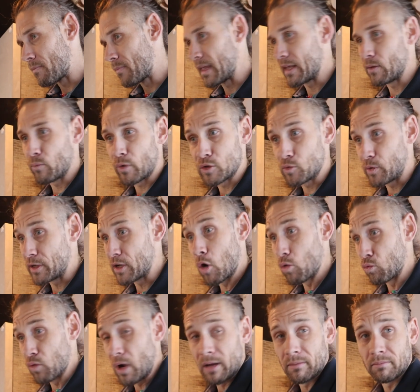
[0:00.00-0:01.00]
in which we
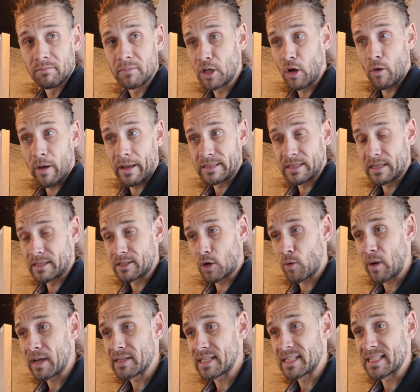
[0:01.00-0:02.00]
don't run. It's a
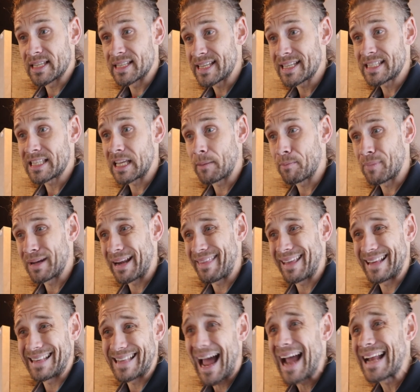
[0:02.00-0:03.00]
crazy statistic, but I
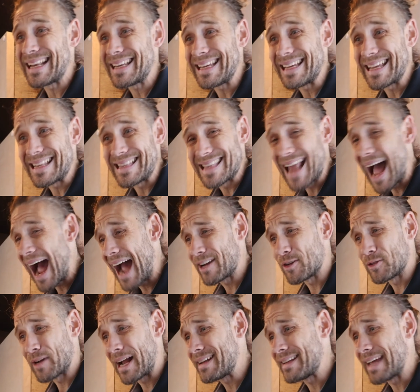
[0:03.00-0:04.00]
think 99
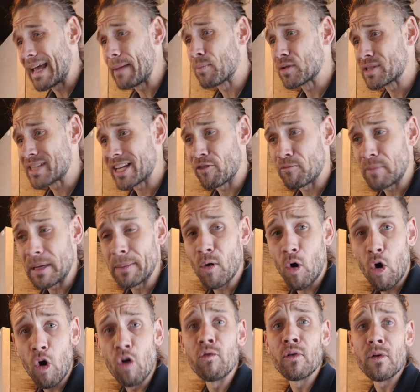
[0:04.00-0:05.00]
or 98% of
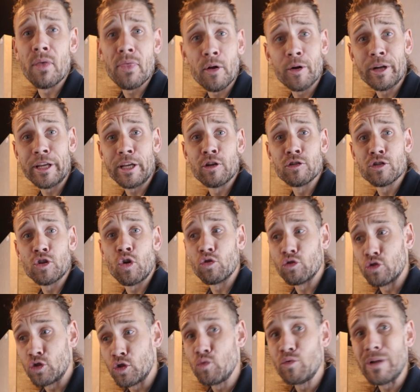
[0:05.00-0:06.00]
people over 30 years
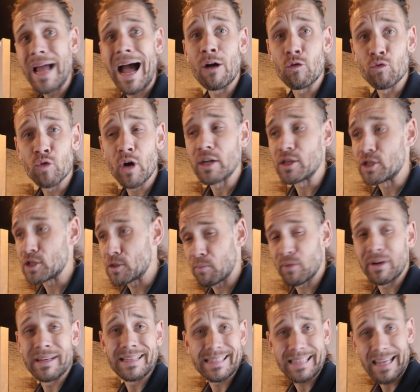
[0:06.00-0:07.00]
old do not run
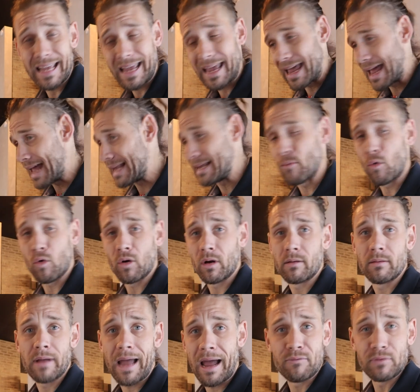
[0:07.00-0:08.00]
sprints anymore.
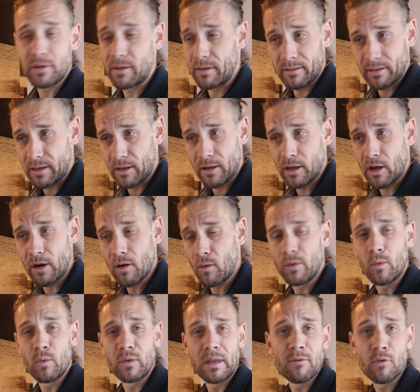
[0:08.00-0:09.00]
They
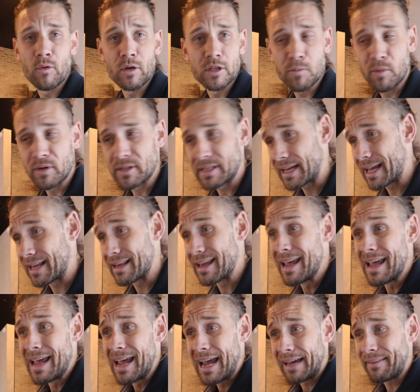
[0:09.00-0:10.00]
will never run sprints again.
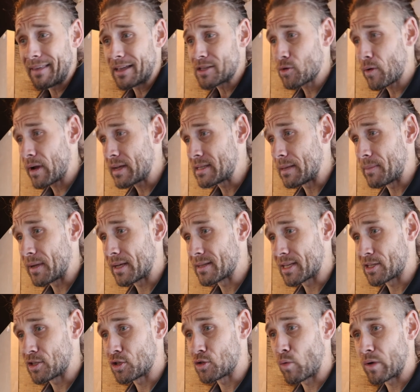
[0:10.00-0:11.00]
And that's crazy, because
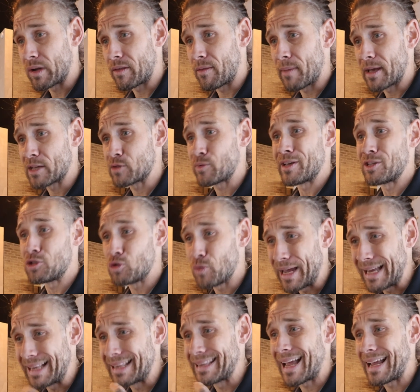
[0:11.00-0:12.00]
that's just one of the best ways to
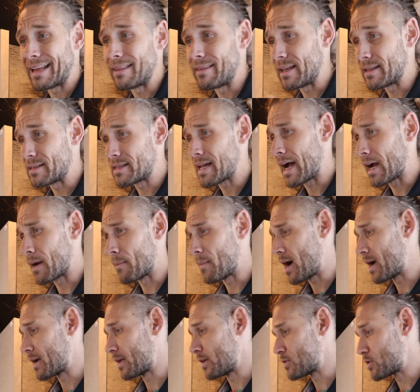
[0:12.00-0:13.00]
ignite the entire
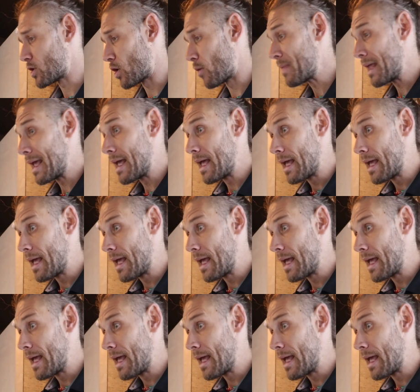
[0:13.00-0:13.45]
body. So